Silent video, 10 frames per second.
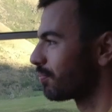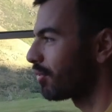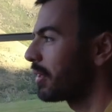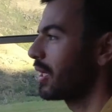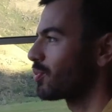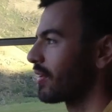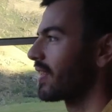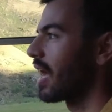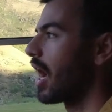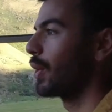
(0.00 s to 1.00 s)
pretty much bring
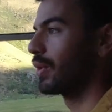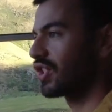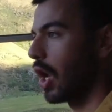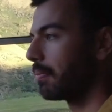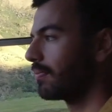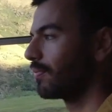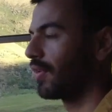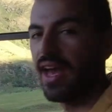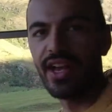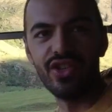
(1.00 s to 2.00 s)
the car to a stop without